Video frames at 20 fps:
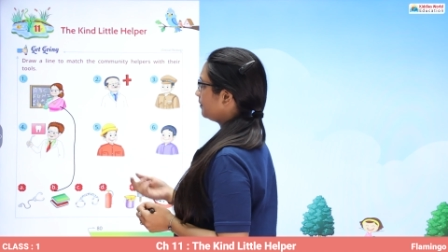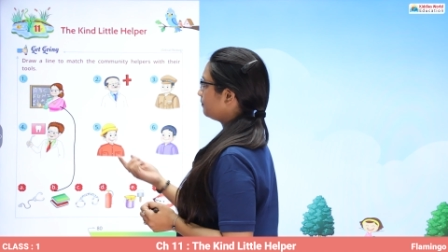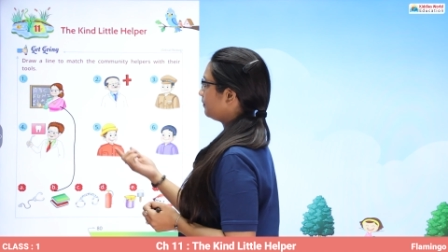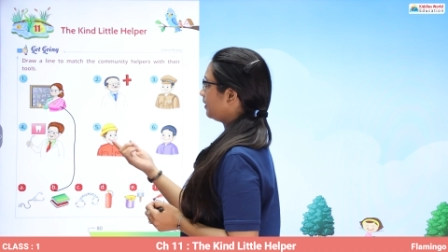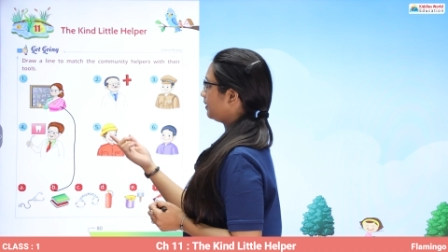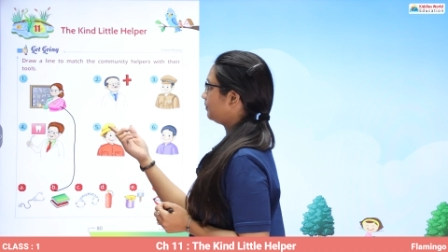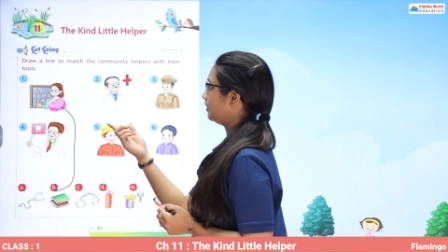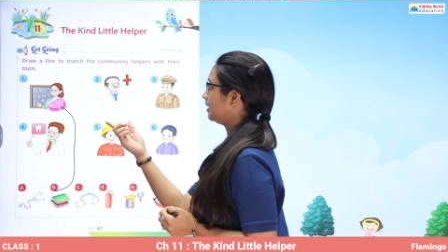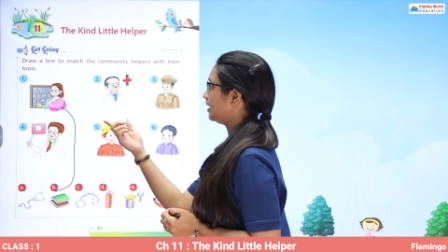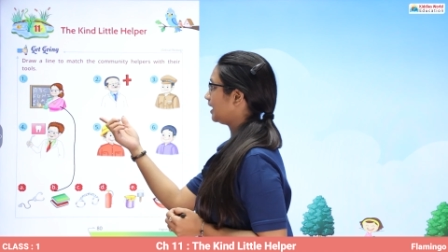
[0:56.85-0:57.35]

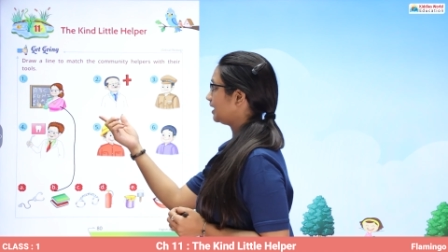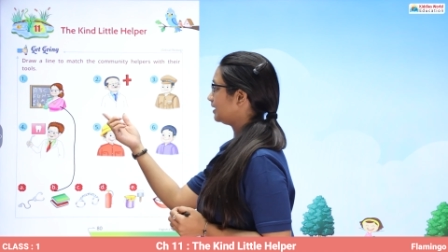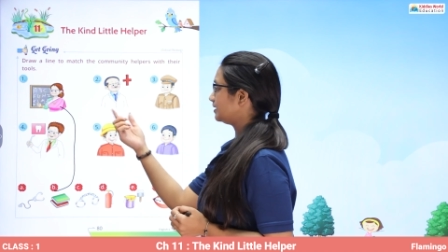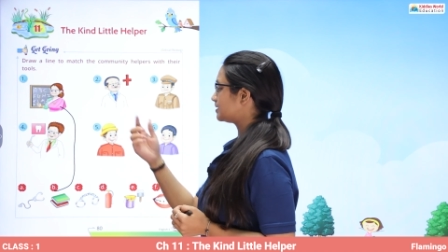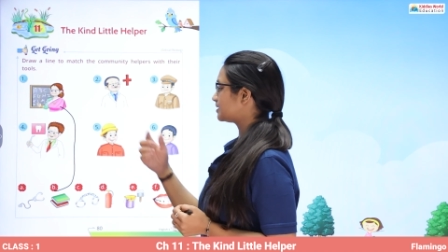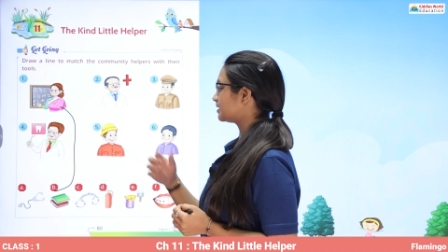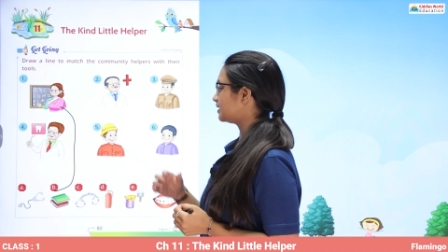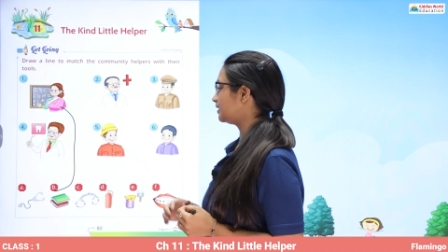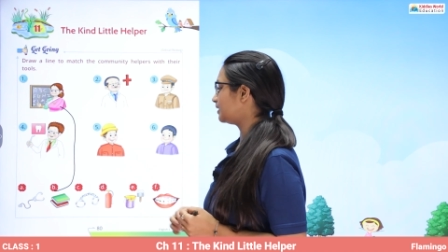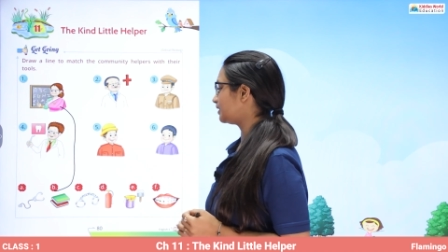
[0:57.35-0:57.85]
When we
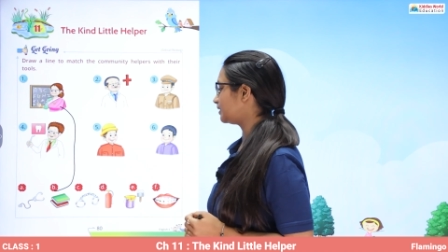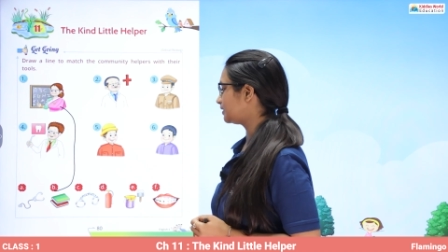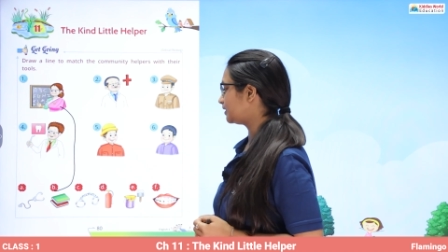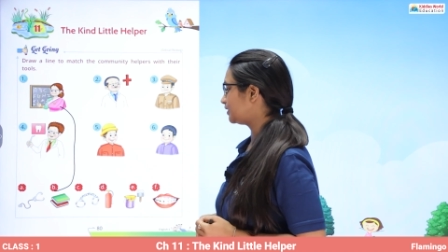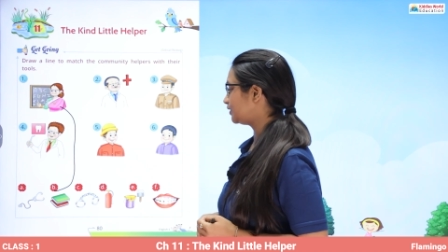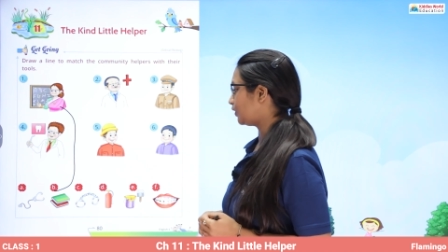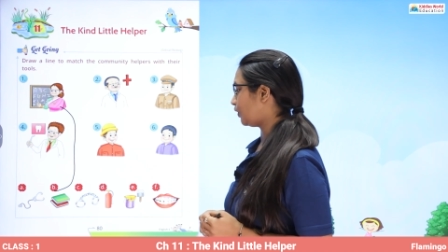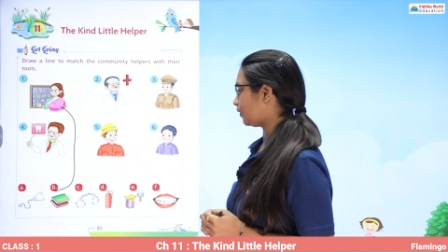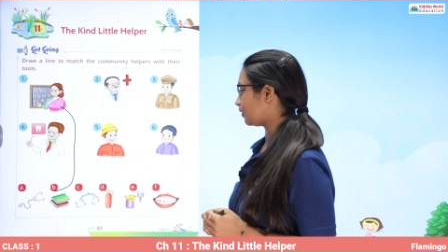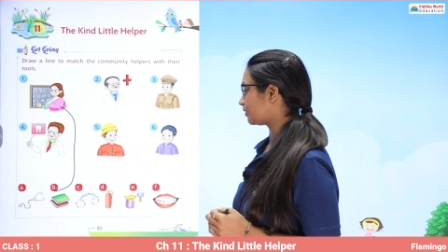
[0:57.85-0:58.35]
consider the
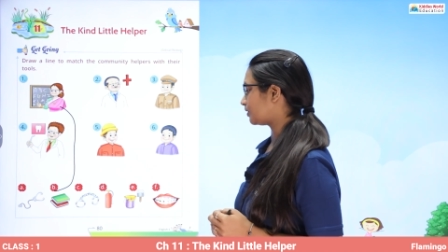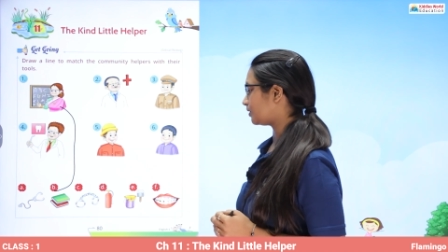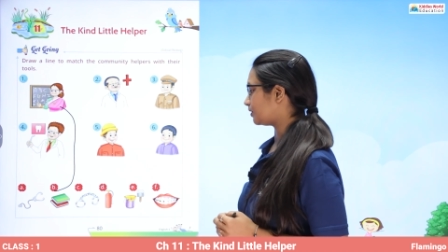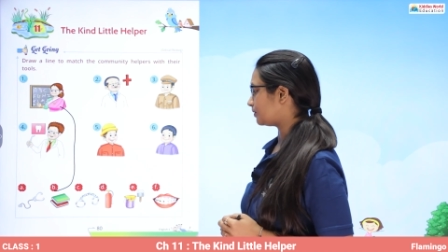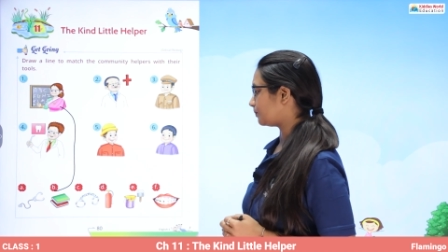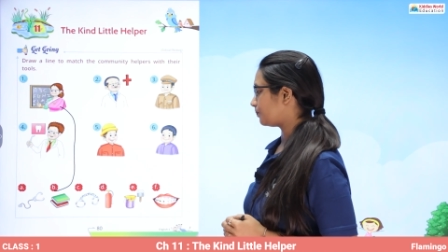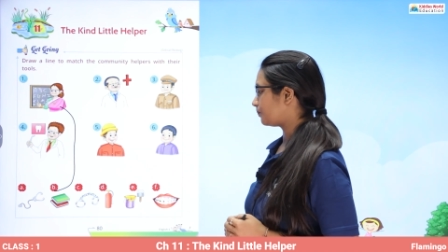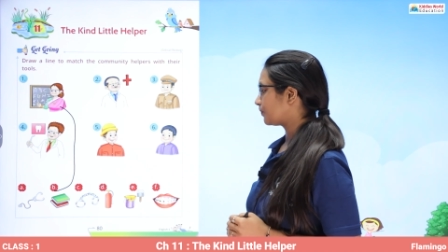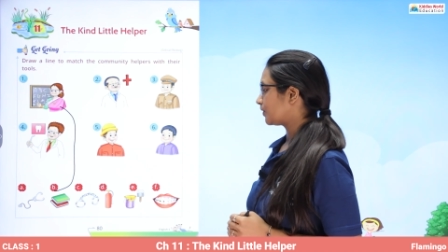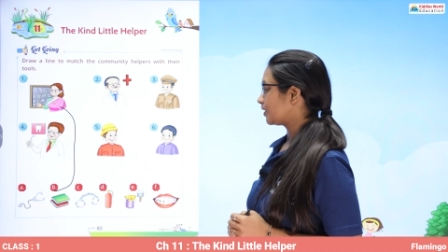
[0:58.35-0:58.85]

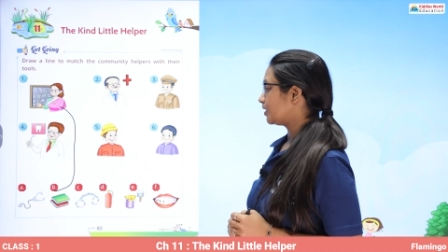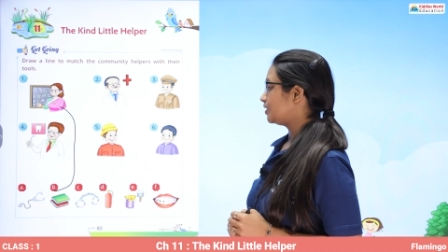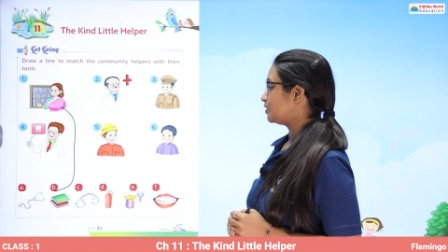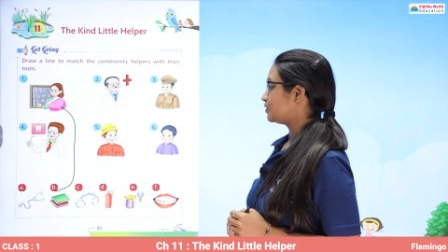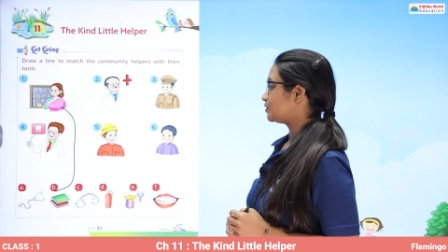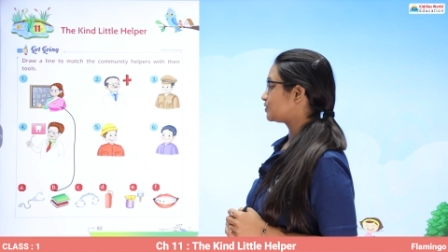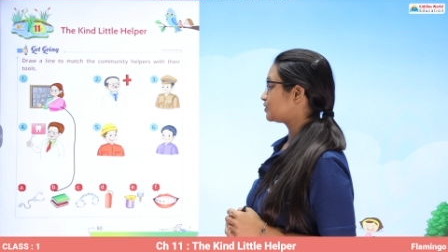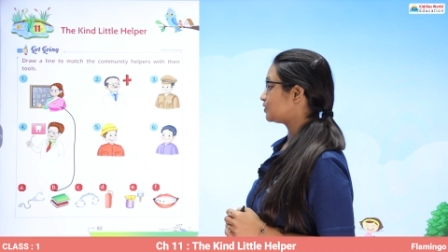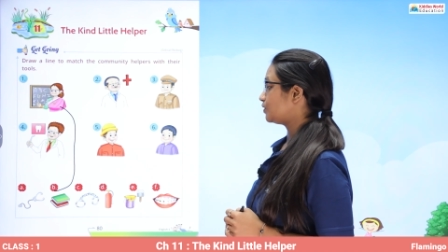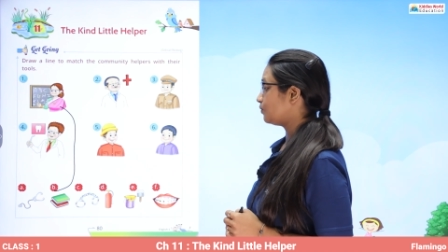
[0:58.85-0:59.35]
doctor,
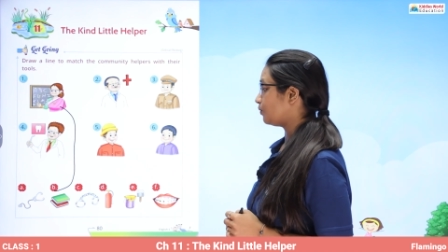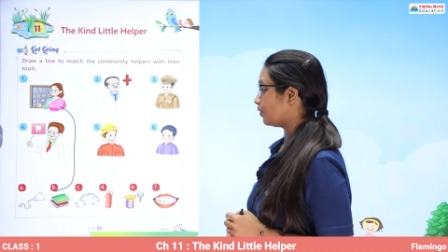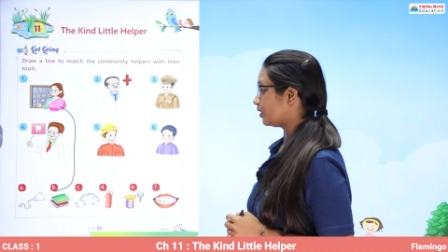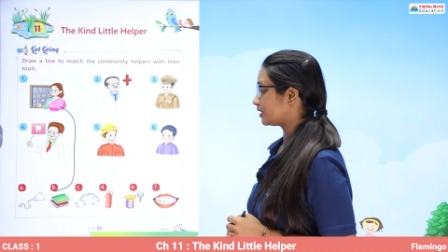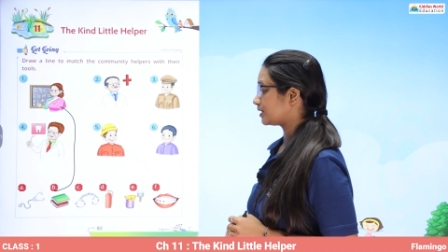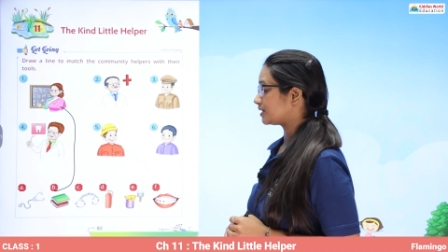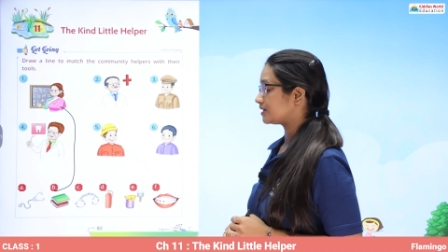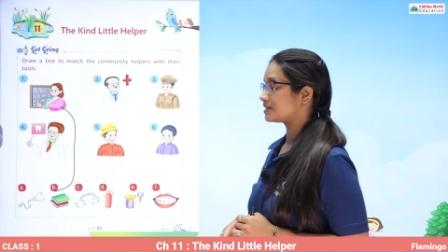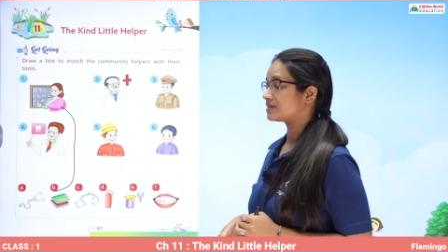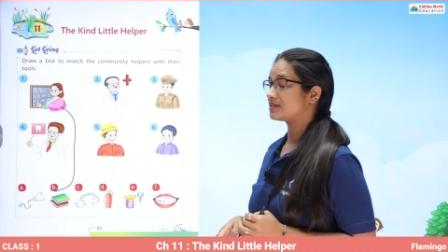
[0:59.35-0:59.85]
so
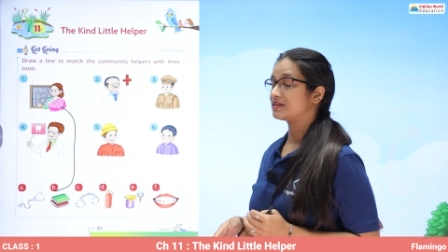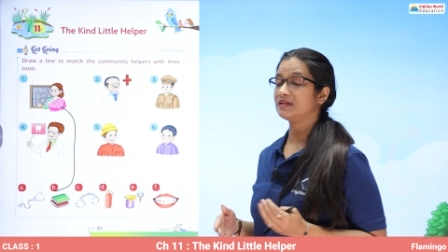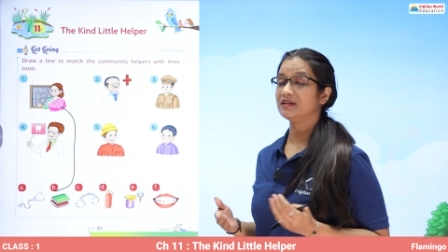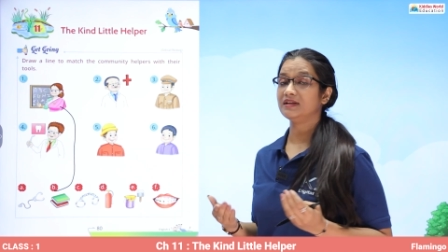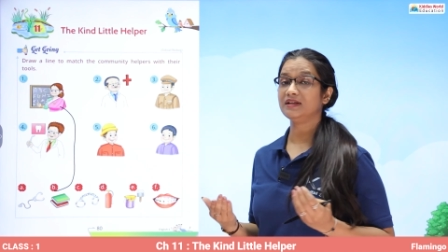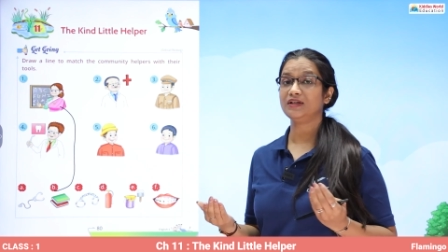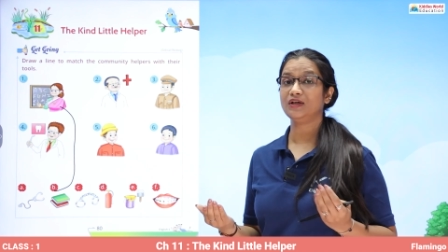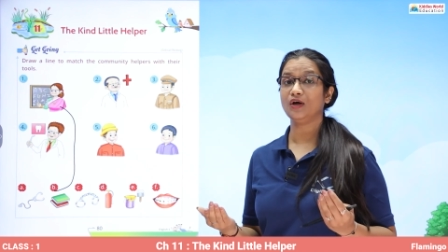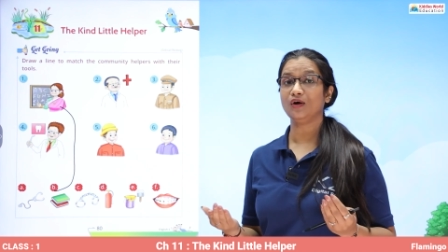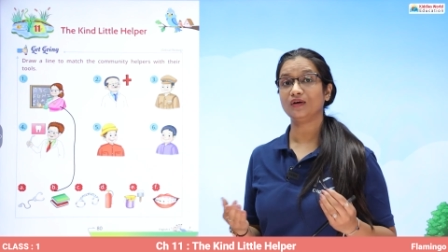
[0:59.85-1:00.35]
what is
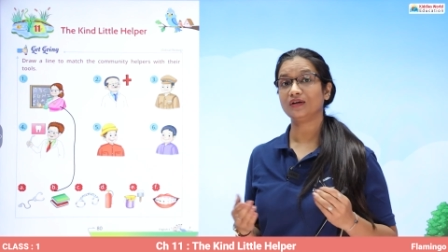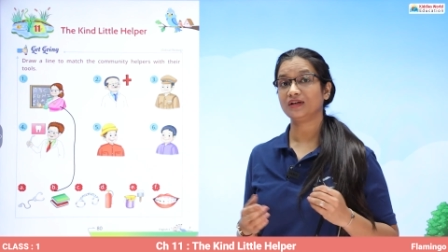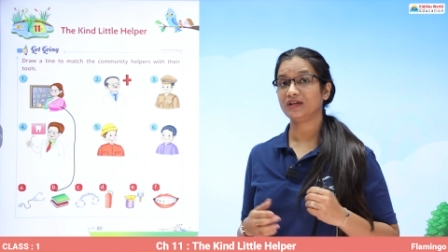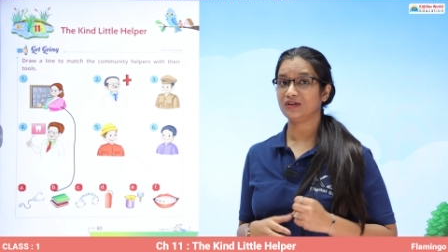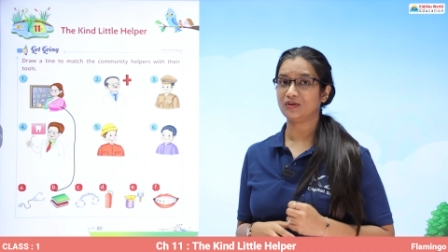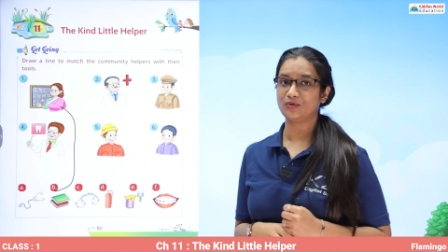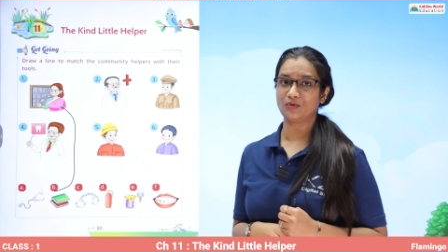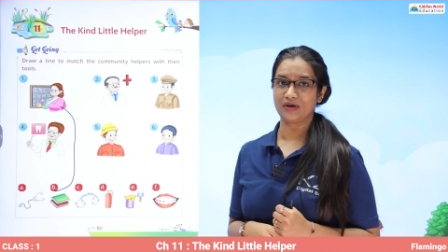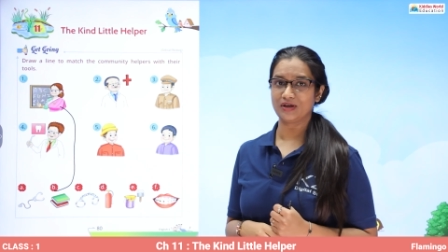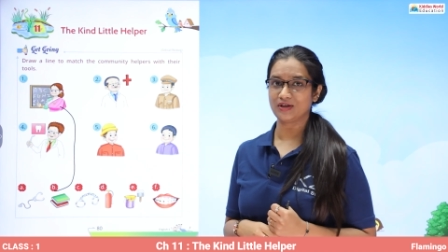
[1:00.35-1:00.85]
the
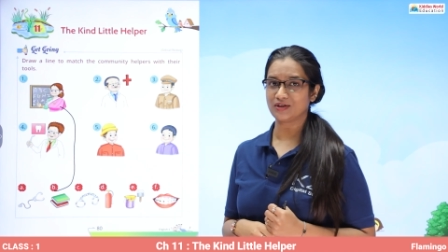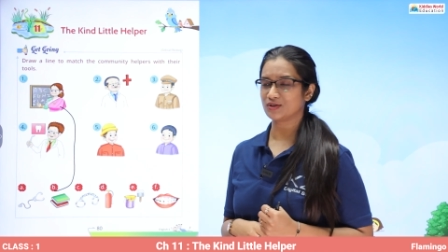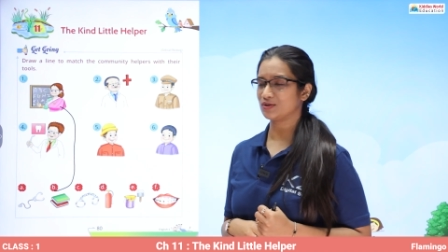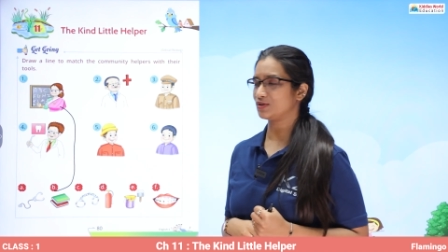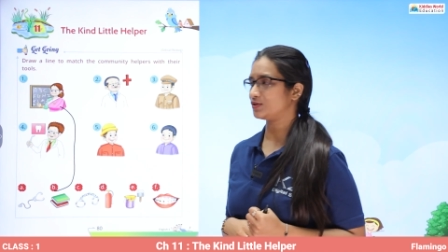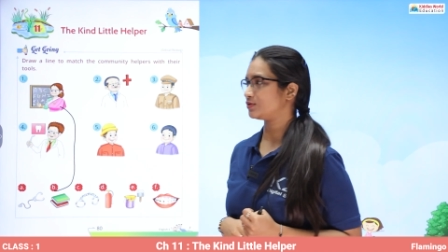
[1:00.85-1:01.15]
doctor going to